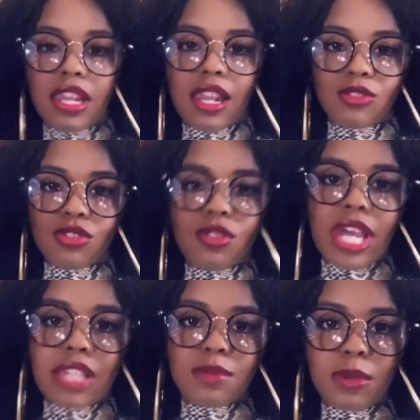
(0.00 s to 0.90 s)
Now,
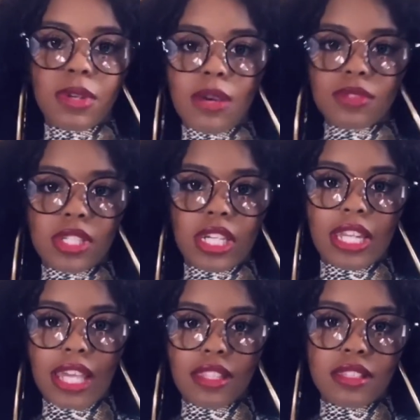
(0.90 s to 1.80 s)
don't ask me what I was
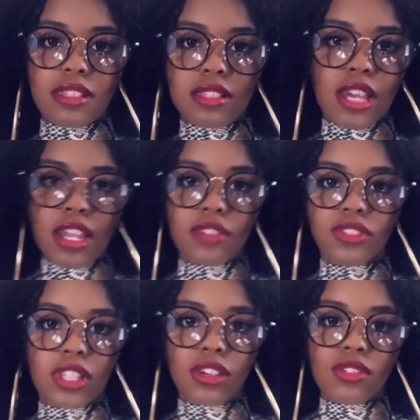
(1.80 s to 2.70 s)
looking at this entire
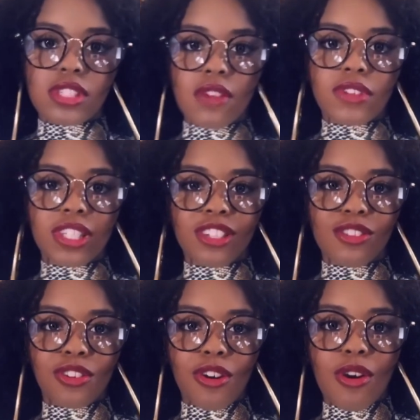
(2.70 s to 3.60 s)
video because I really
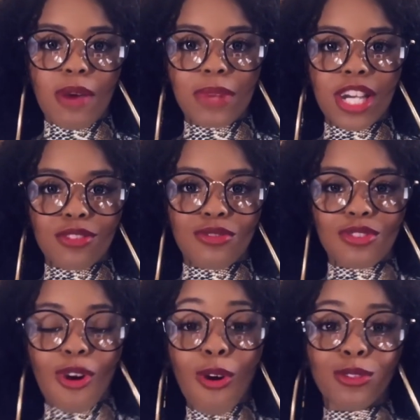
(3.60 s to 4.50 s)
don't know. I'm not
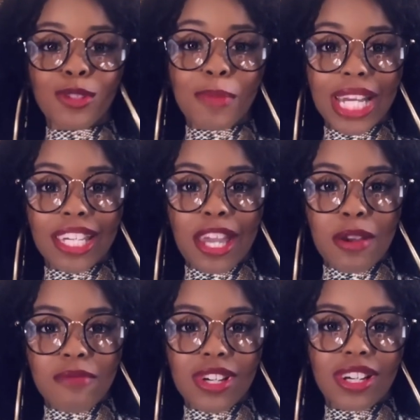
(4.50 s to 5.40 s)
used to holding my
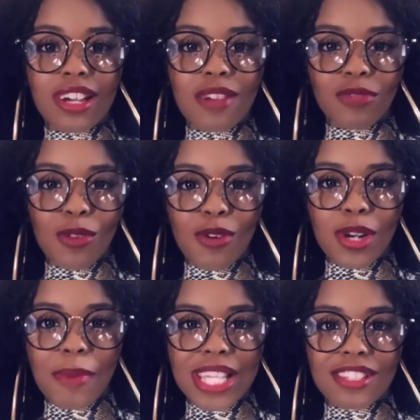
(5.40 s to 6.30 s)
camera and
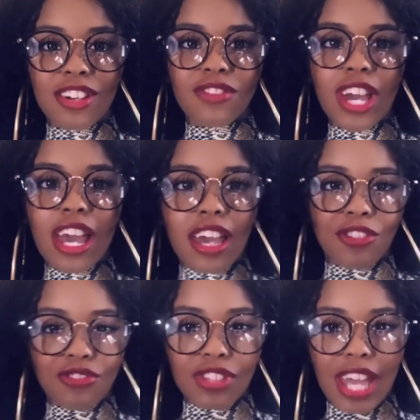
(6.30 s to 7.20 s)
recording myself.
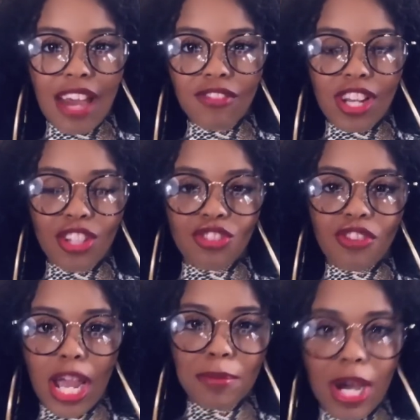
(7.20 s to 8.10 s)
I usually have it on a
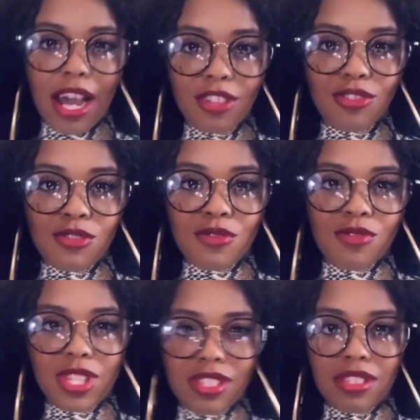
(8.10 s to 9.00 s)
tripod,
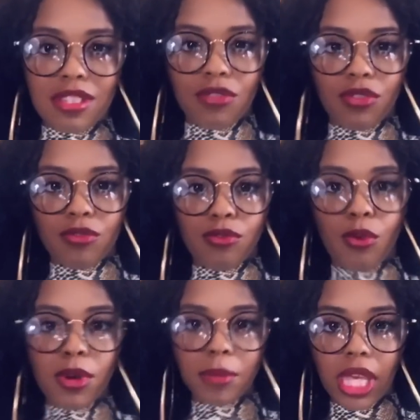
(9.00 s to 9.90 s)
so this is different
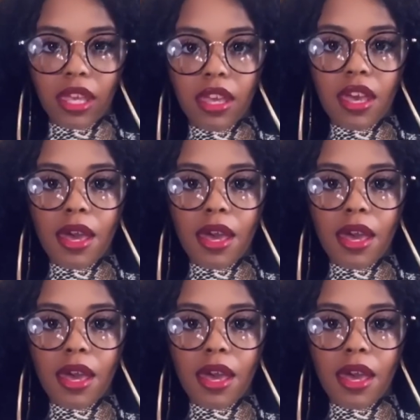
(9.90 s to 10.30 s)
for me.